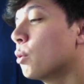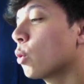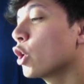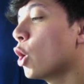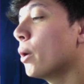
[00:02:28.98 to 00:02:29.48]
but
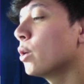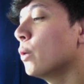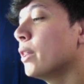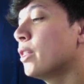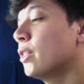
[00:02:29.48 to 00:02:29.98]
we're going
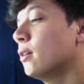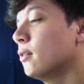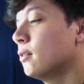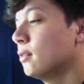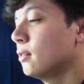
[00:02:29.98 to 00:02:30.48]
with
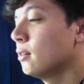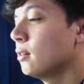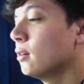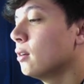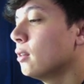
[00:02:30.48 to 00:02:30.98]

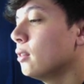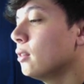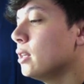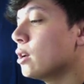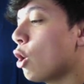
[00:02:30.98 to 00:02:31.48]

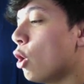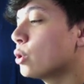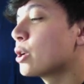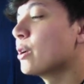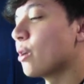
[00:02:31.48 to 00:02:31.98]
the
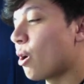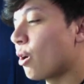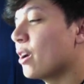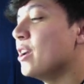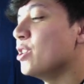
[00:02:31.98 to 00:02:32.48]
alternate
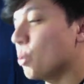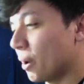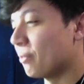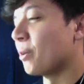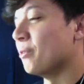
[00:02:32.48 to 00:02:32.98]
art
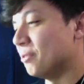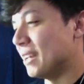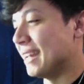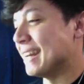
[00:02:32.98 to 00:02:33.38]
Noivern V.